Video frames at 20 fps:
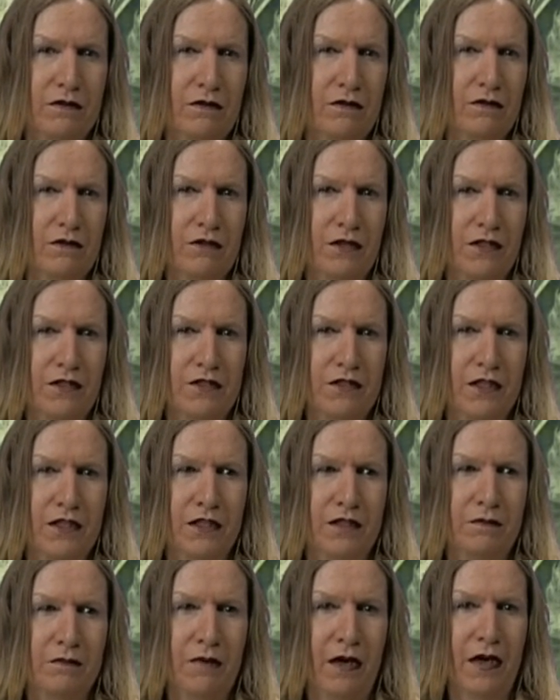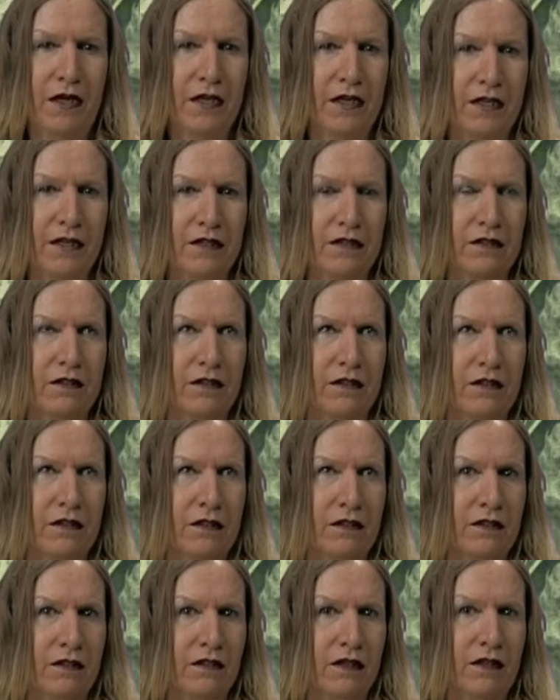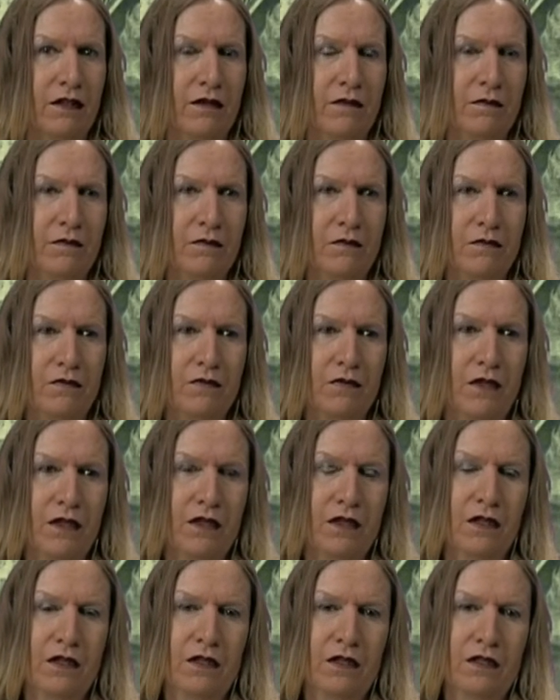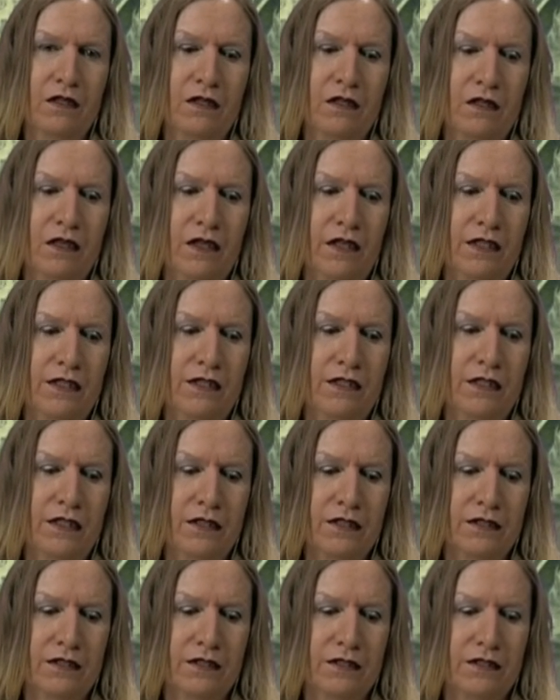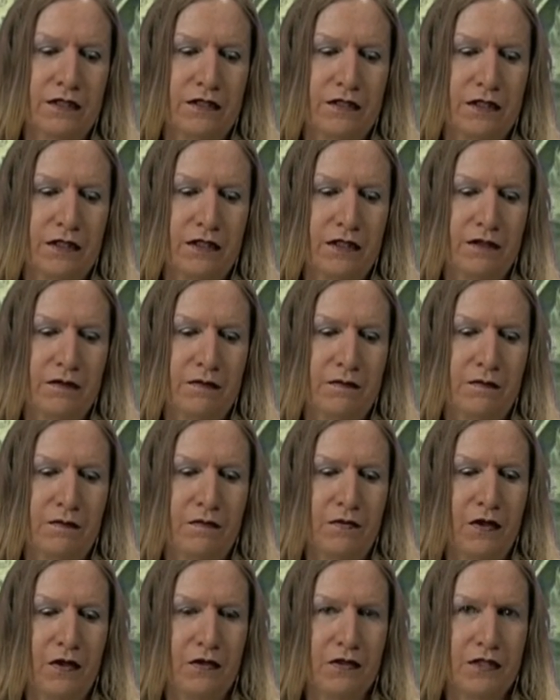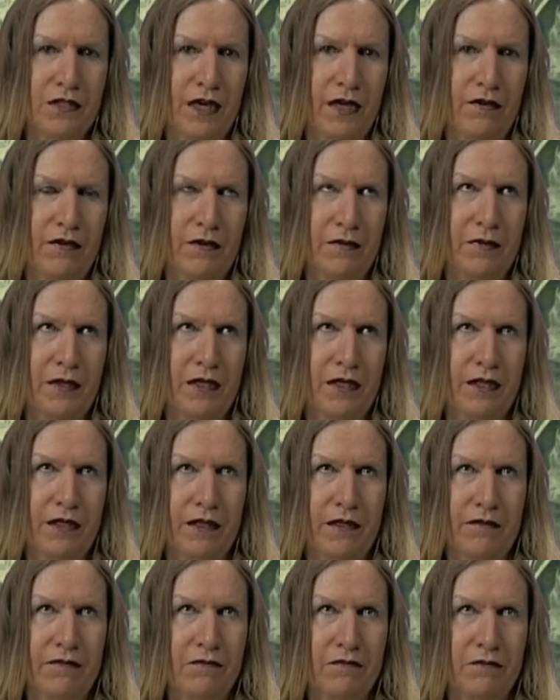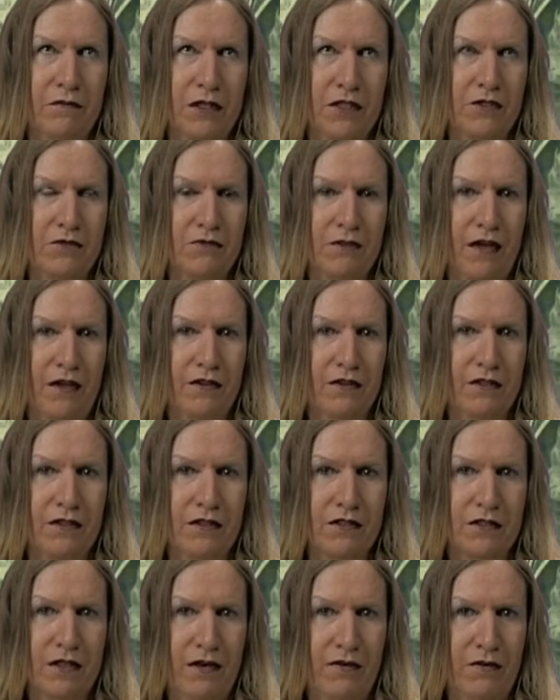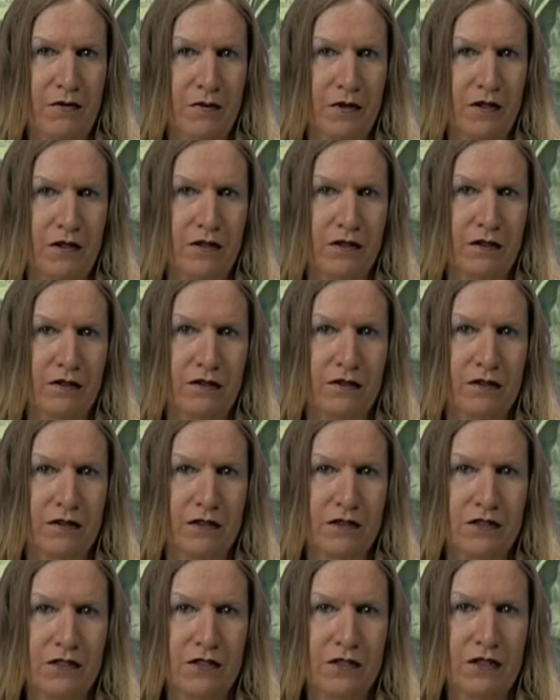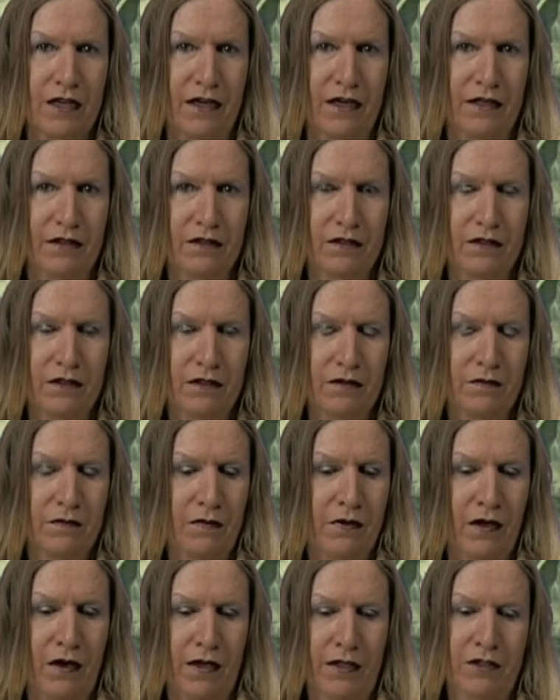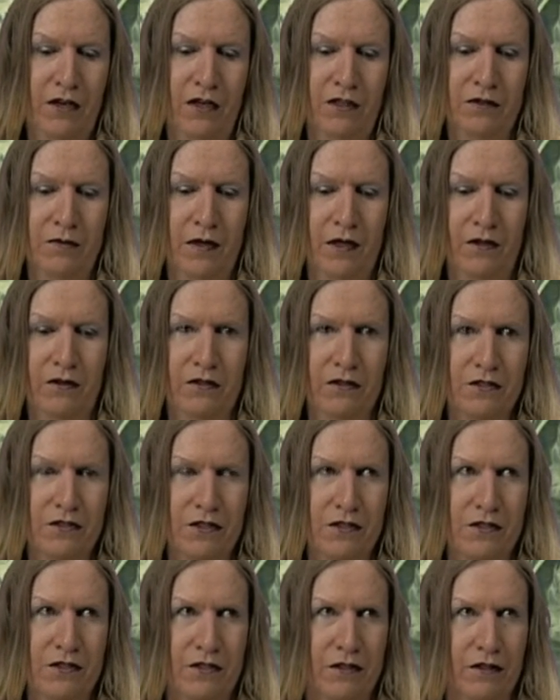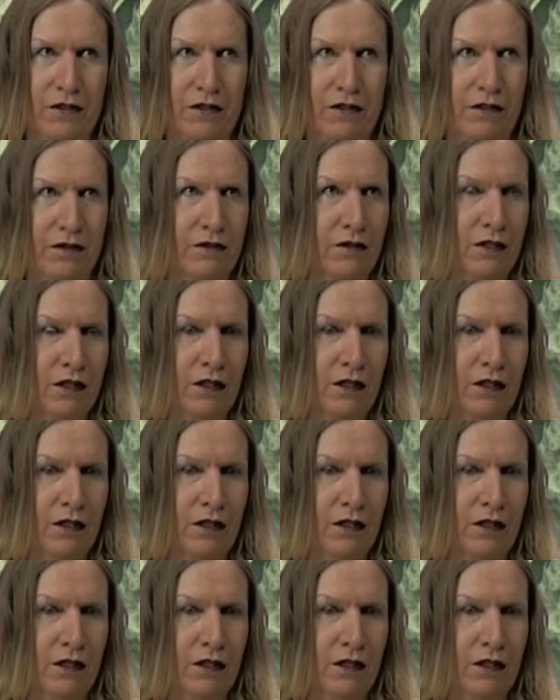trusting in money, and I just don't see how anybody can have much faith in this government. It's like, you know, I talked to my older sister, and